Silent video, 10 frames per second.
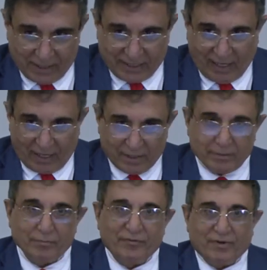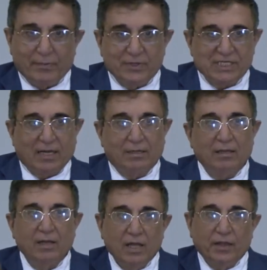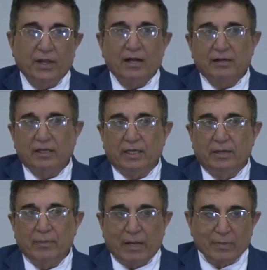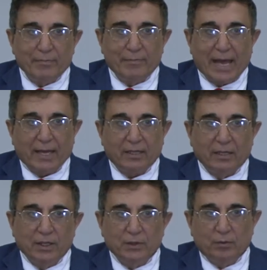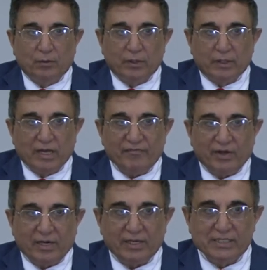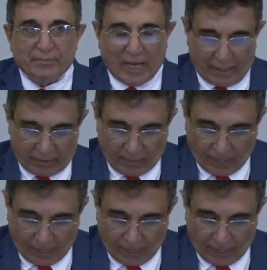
zihar from Zahar, zahr, uh, I mean back, to give her his back.